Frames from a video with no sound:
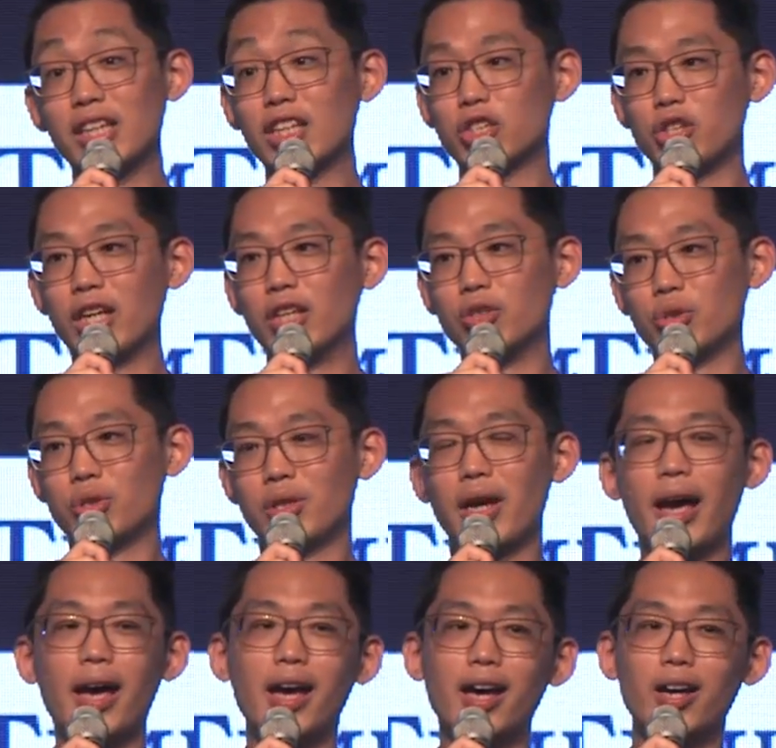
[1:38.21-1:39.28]
exchange,
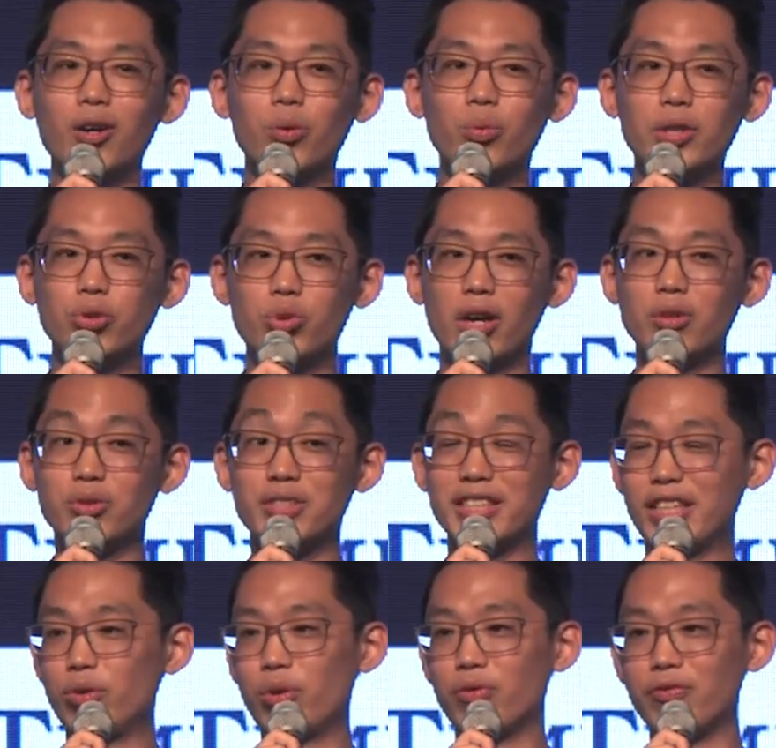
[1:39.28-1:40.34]
and we charge
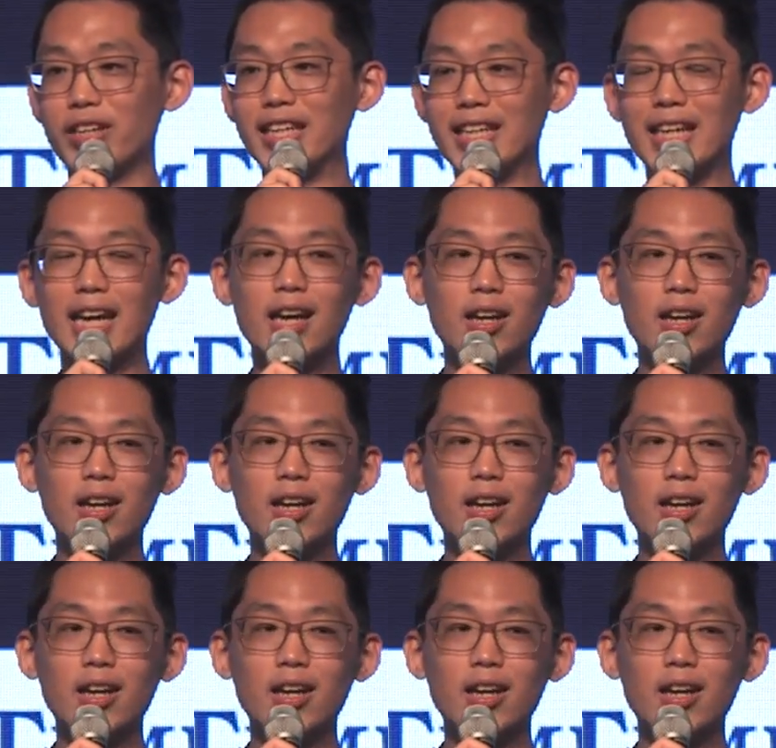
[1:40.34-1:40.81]
zero fee.